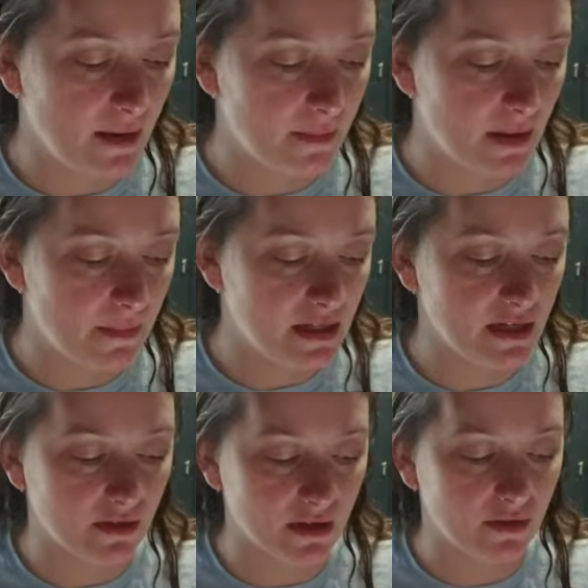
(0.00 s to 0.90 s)

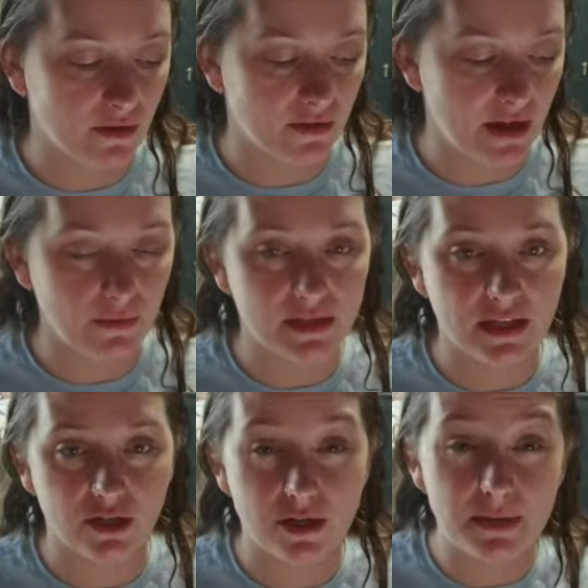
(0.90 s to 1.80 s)
material that
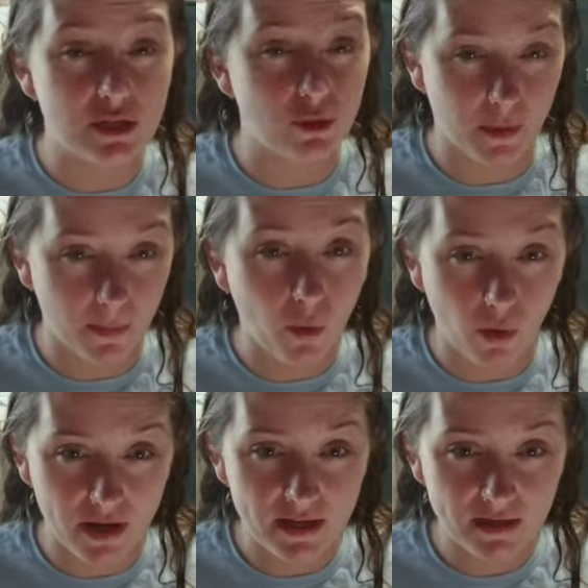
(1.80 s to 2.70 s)
wasn't going to be super
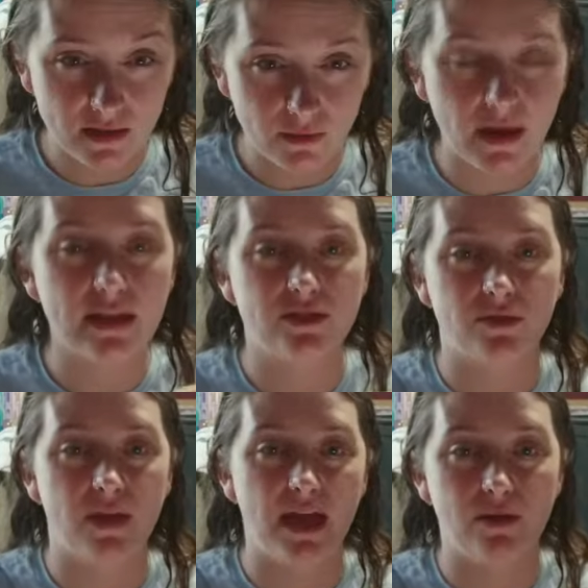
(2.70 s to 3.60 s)
porous, right?
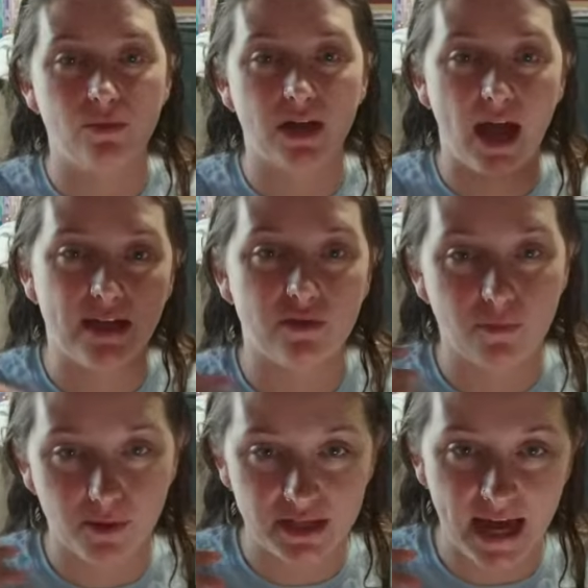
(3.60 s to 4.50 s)
So that it would kind
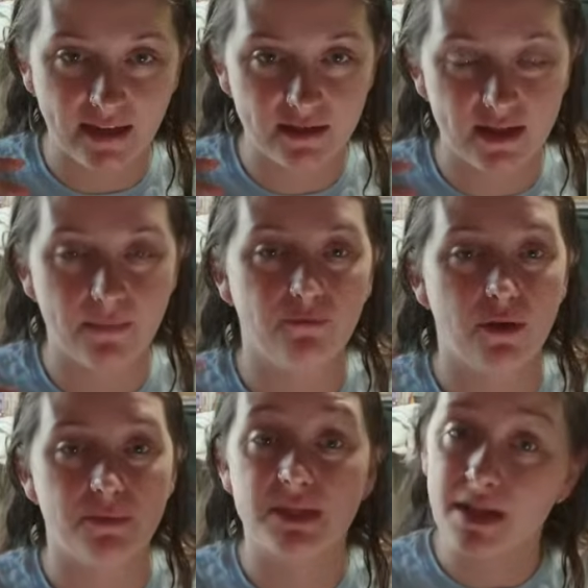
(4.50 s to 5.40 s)
of protect them
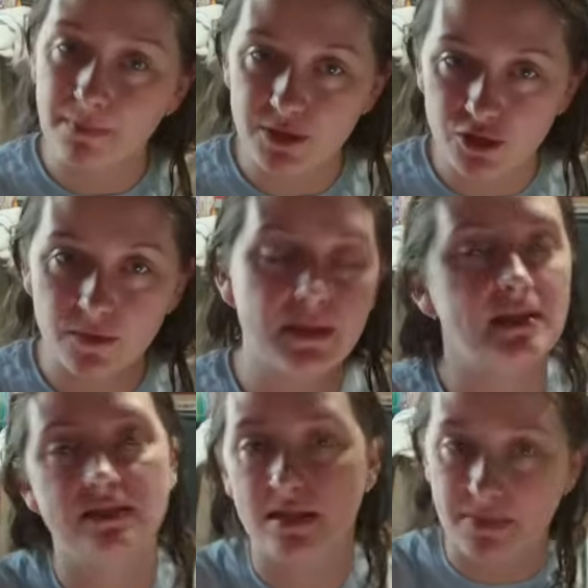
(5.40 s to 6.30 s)
from the temperature
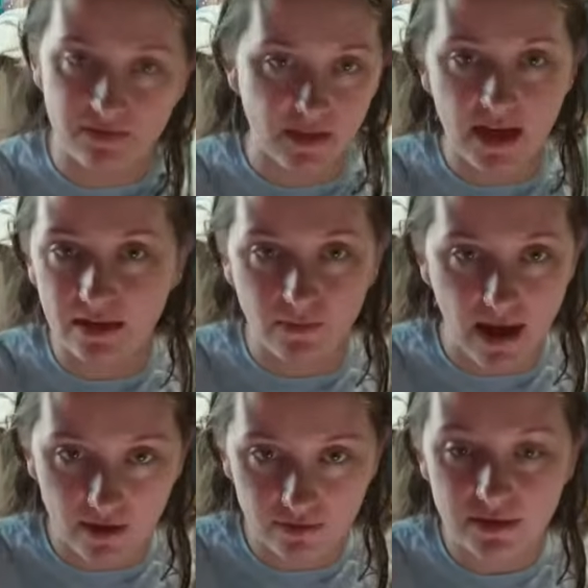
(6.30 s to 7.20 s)
because they'd be flying
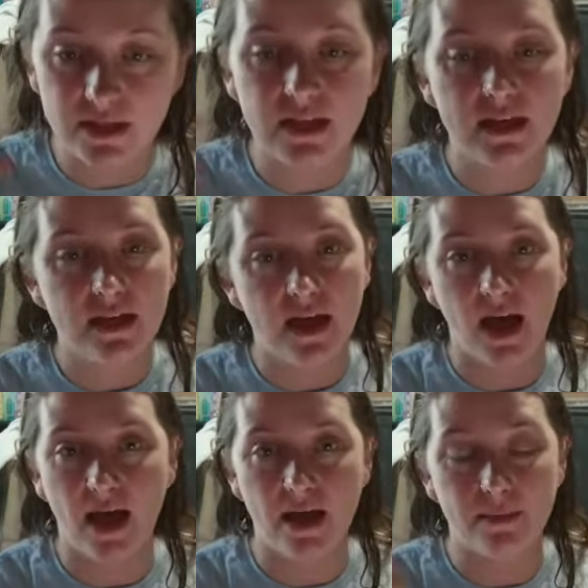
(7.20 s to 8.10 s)
around.
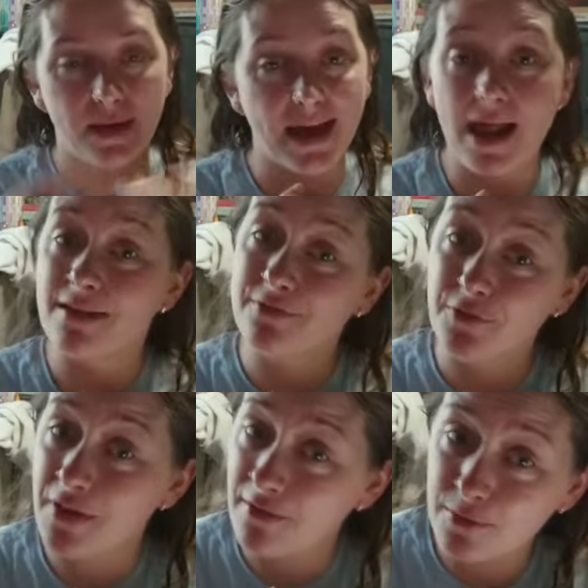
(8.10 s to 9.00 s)
If
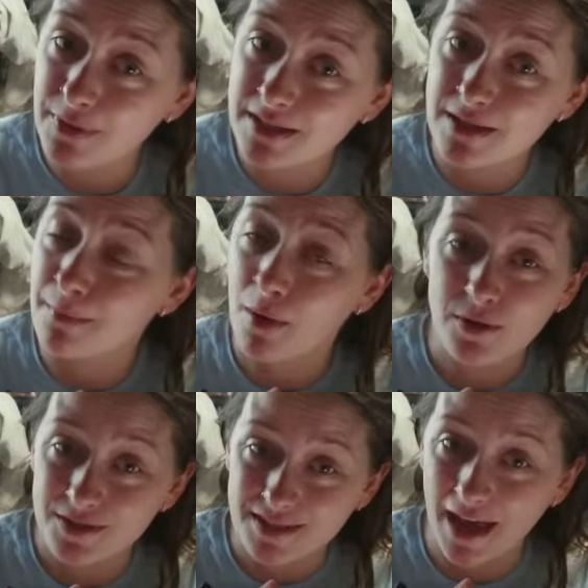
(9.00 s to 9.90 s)
you've ever ridden a
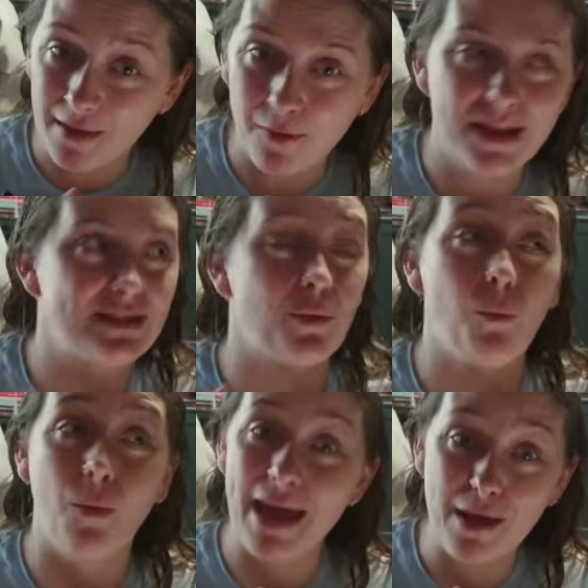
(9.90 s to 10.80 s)
motorcycle, it's
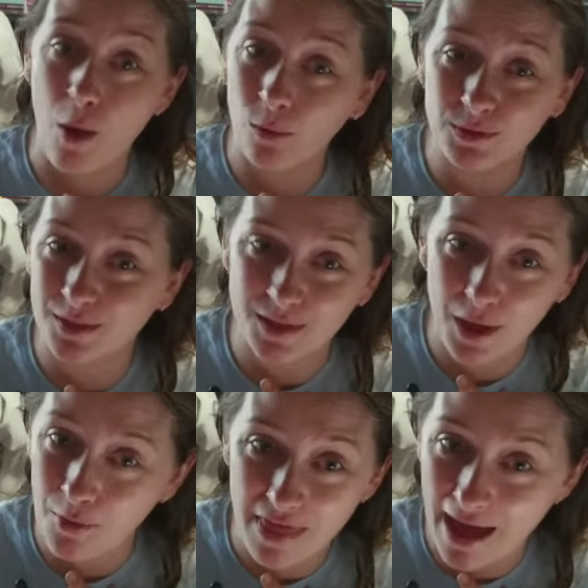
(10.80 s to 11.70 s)
way colder to
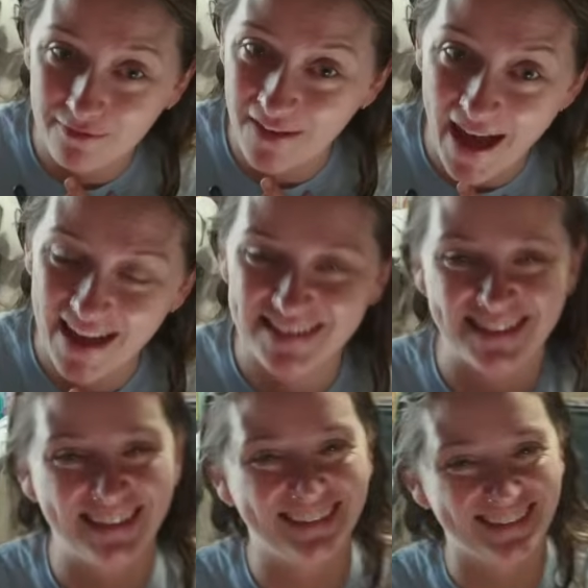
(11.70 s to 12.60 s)
go that
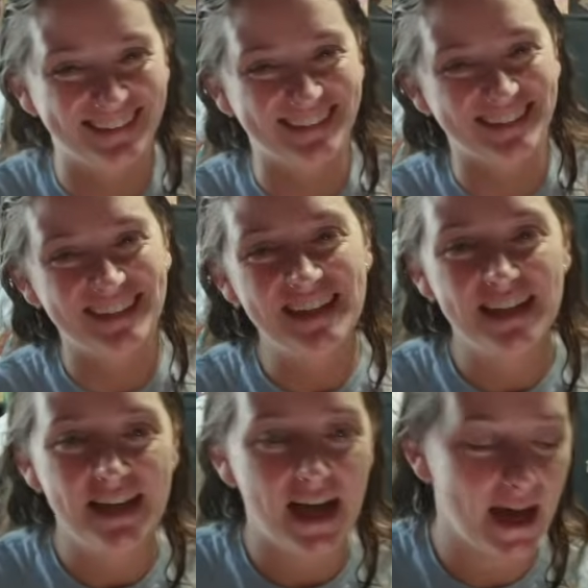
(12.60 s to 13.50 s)
fast
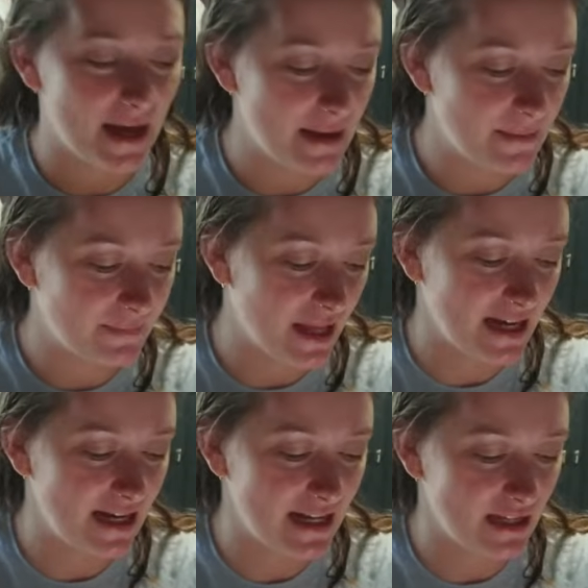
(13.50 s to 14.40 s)

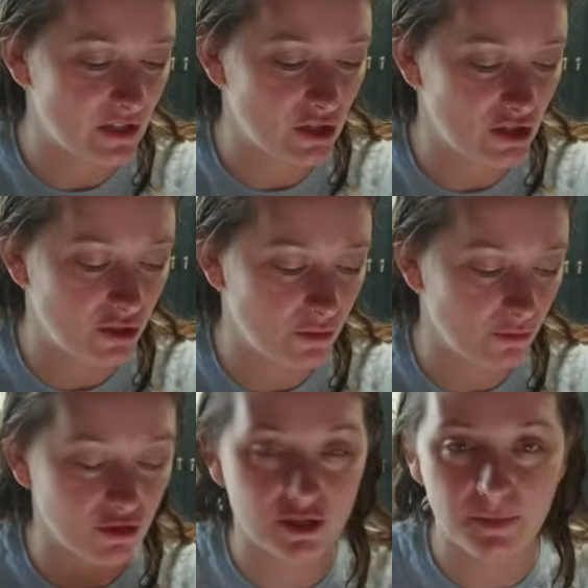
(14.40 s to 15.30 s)
than it is
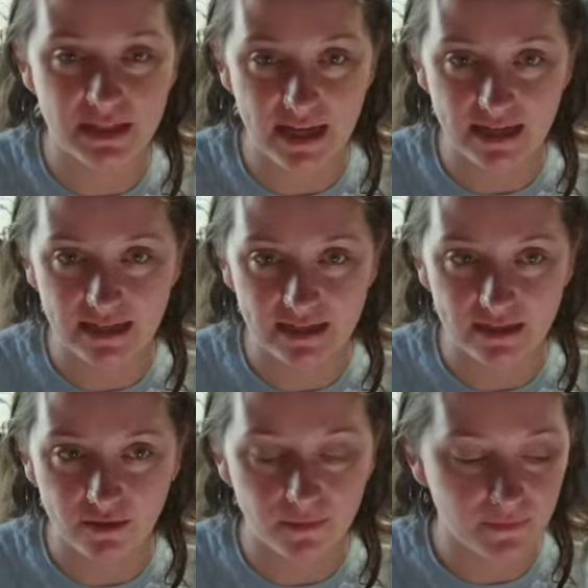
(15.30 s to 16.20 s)
to just be standing
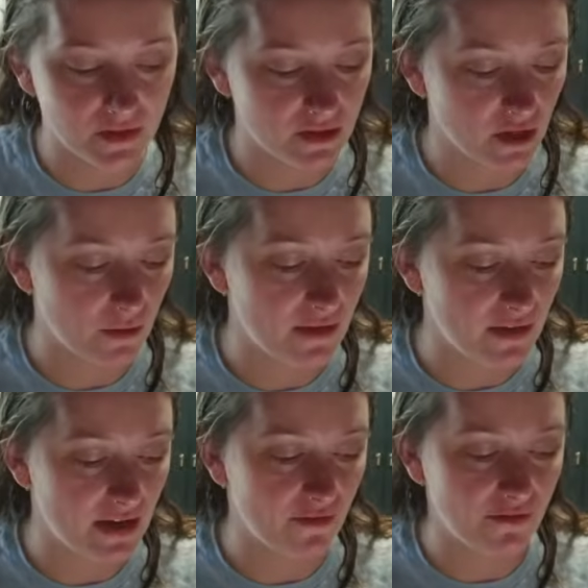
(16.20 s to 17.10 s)
still. So
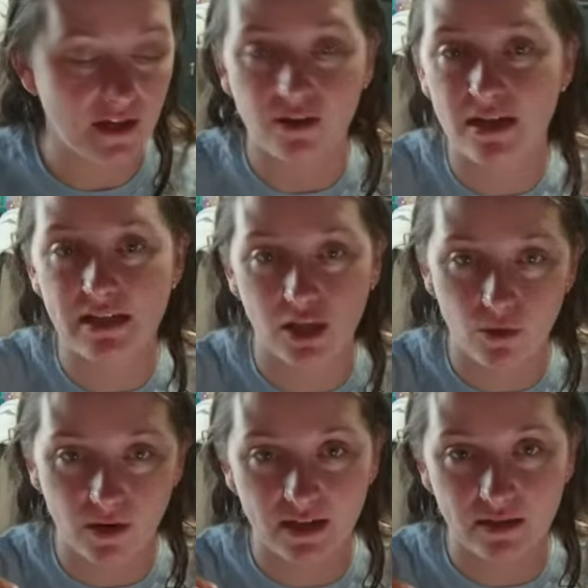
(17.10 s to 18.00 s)
even if they're in
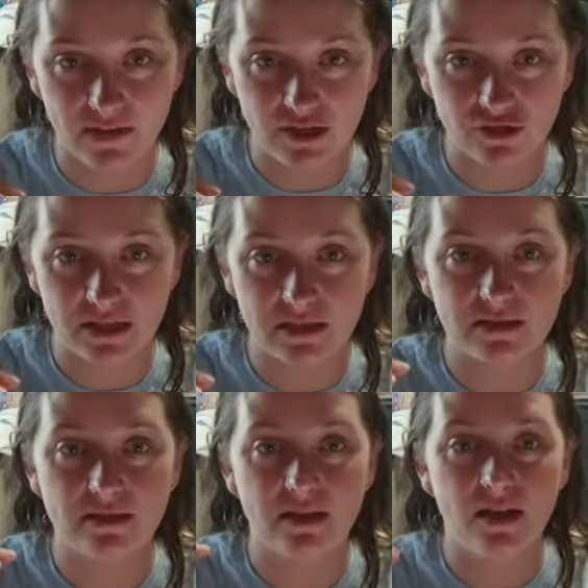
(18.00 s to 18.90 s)
lower
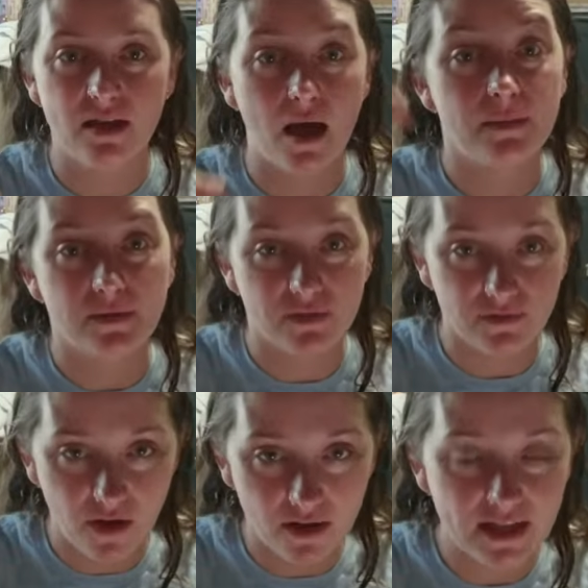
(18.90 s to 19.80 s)
elevations above the
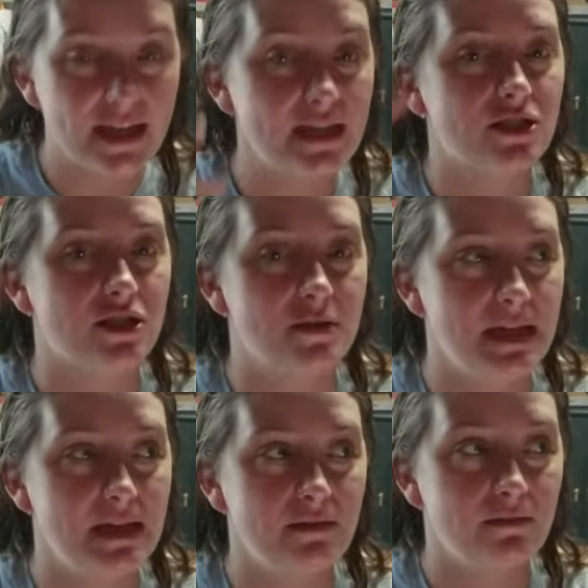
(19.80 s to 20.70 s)
fog, it's going to
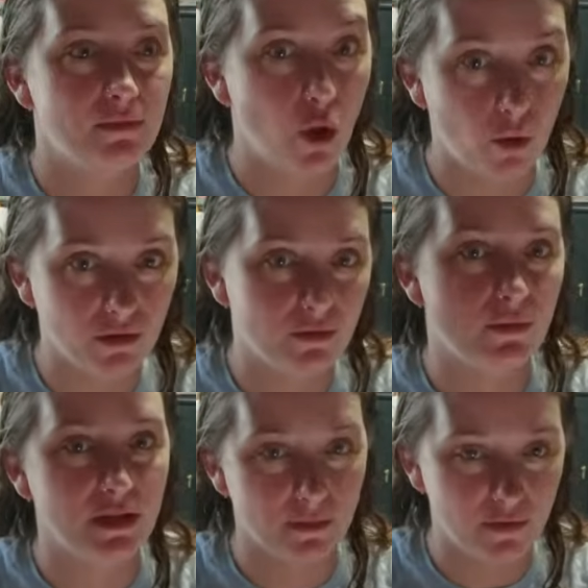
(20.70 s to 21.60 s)
be cold
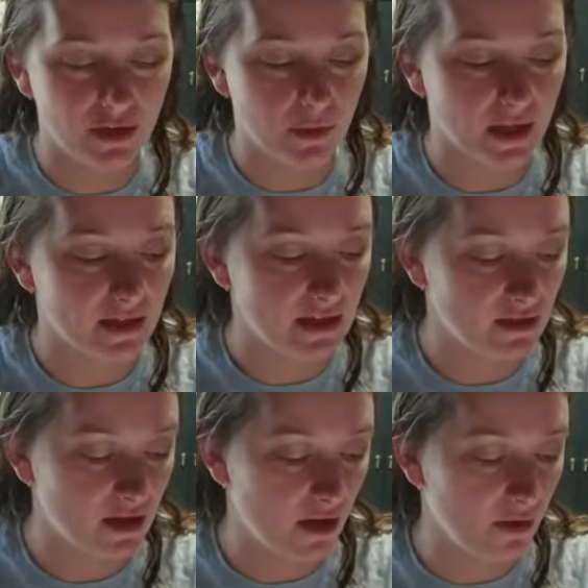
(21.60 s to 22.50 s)
when they're moving quickly.
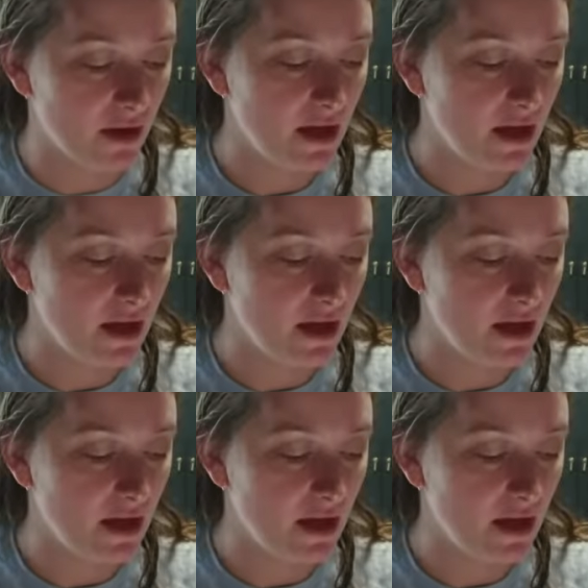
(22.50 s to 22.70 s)
So